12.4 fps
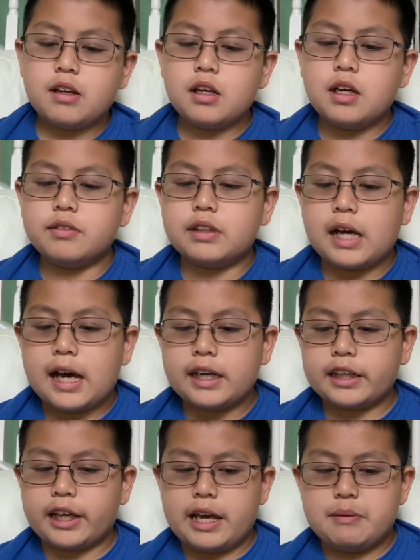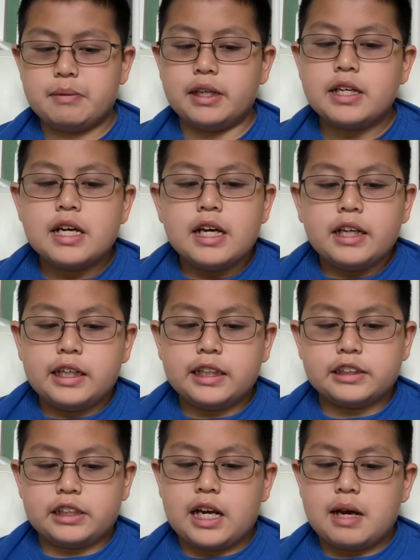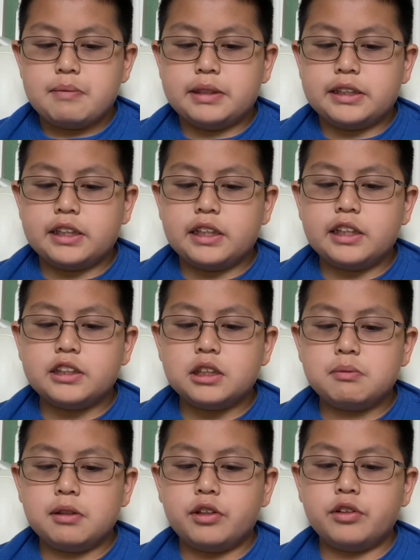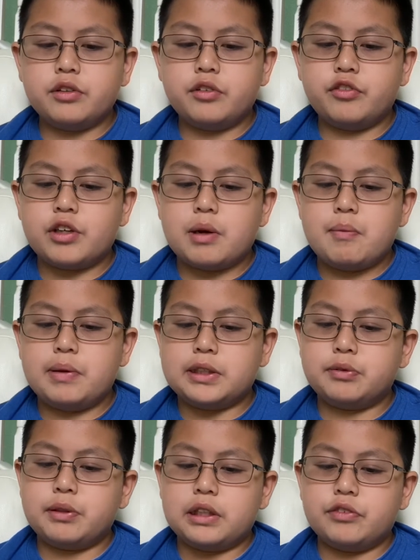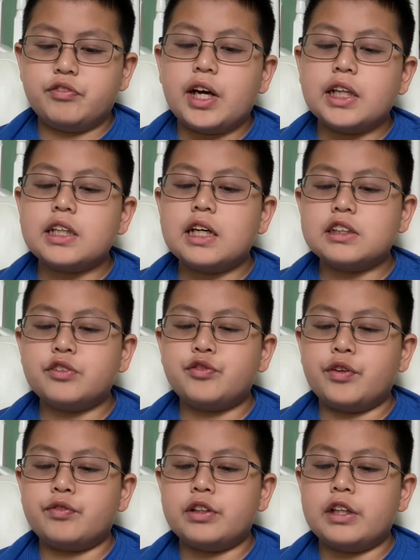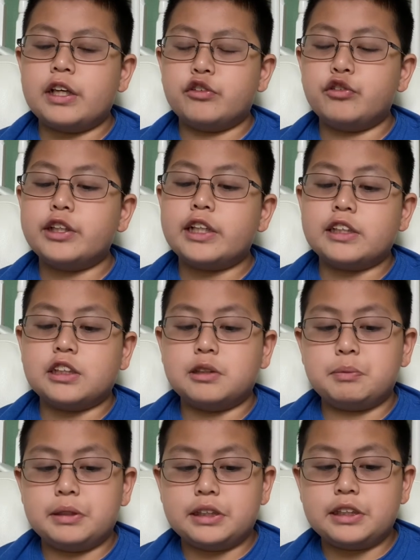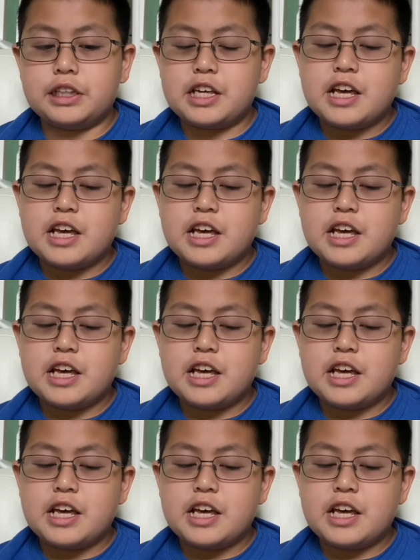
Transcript: of the Atacama Desert have been dated to be from between 5050 and 3000 BC,